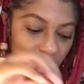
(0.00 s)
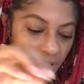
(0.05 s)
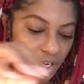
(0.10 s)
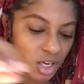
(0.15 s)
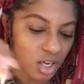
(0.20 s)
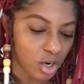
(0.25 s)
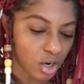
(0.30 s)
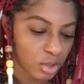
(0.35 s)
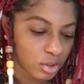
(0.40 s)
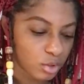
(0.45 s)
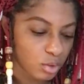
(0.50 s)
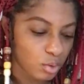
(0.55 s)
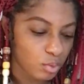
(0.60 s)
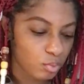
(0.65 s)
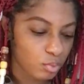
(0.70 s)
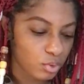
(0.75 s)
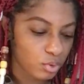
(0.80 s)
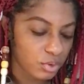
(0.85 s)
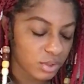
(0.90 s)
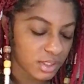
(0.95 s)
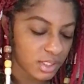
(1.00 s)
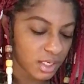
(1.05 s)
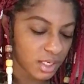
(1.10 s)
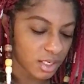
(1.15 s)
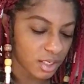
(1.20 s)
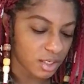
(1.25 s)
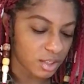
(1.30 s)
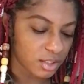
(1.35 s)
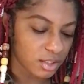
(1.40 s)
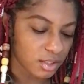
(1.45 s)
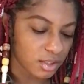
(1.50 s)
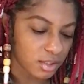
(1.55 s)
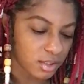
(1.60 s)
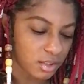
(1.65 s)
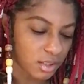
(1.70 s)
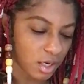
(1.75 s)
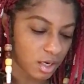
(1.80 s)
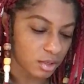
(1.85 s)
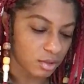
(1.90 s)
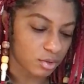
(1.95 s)
It also rules the ears and the
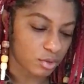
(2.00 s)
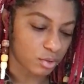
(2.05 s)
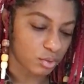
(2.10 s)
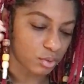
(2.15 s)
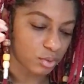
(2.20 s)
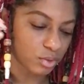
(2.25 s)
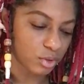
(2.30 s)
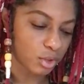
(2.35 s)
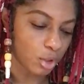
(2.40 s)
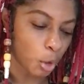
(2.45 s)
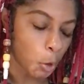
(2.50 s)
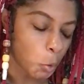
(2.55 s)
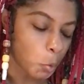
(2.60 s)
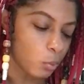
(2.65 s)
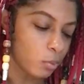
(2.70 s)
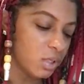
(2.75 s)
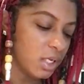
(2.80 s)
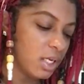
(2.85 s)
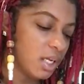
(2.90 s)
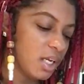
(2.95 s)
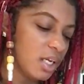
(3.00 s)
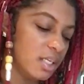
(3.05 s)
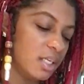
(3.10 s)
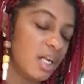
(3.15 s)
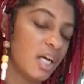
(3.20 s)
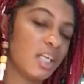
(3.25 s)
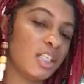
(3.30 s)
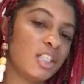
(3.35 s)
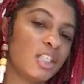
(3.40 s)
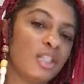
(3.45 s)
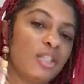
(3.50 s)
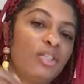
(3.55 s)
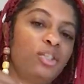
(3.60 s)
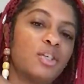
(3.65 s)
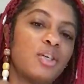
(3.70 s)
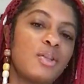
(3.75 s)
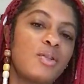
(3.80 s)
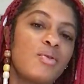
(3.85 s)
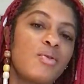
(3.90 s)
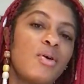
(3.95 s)
tonsils, so not just
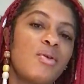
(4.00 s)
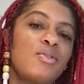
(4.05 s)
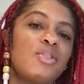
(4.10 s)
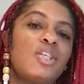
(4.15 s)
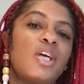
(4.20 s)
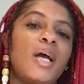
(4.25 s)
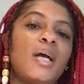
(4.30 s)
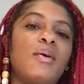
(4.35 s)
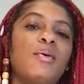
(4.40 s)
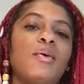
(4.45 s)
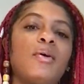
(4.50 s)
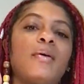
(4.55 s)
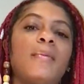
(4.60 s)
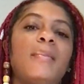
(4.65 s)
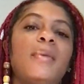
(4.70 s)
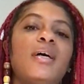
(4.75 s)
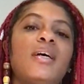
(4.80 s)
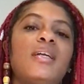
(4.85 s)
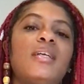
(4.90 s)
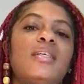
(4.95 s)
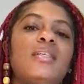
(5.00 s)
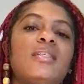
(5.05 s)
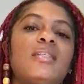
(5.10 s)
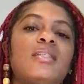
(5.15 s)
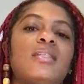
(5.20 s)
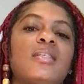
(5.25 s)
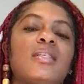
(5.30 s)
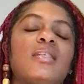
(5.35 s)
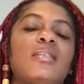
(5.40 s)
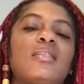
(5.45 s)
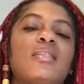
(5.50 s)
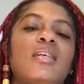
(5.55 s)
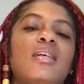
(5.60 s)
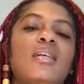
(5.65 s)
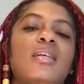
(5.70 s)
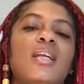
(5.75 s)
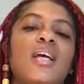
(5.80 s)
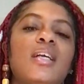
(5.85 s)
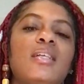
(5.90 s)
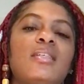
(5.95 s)
your throat chakra, but it's
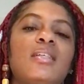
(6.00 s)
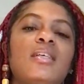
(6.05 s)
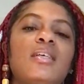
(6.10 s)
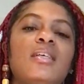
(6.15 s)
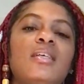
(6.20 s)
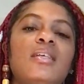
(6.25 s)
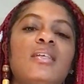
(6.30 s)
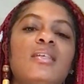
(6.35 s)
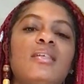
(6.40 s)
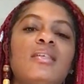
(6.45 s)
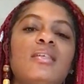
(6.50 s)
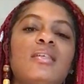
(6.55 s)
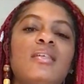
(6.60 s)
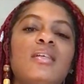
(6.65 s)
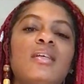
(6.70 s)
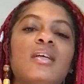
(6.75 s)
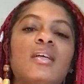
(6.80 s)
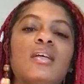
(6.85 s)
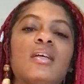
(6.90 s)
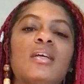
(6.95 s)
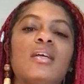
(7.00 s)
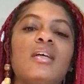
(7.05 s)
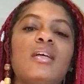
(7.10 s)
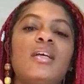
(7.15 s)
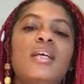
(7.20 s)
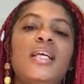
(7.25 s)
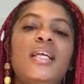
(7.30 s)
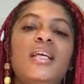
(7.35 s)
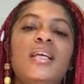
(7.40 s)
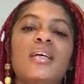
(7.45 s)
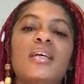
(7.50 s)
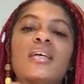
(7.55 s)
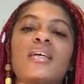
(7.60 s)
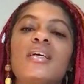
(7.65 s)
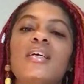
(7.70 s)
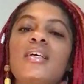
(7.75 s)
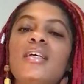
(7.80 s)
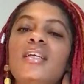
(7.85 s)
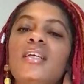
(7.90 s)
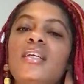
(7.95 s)
connecting
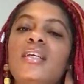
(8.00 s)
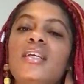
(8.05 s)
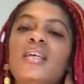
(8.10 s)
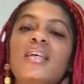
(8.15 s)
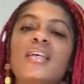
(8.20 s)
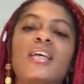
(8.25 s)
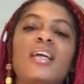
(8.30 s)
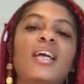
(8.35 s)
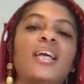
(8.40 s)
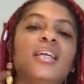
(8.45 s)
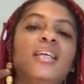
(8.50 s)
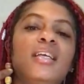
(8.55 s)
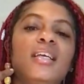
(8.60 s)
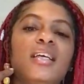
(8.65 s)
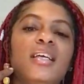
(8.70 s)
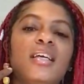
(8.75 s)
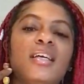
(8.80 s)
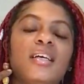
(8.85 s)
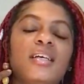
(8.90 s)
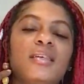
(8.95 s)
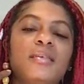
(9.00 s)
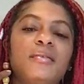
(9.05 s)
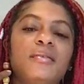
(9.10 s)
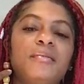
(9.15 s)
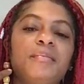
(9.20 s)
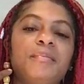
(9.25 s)
here, here, and here.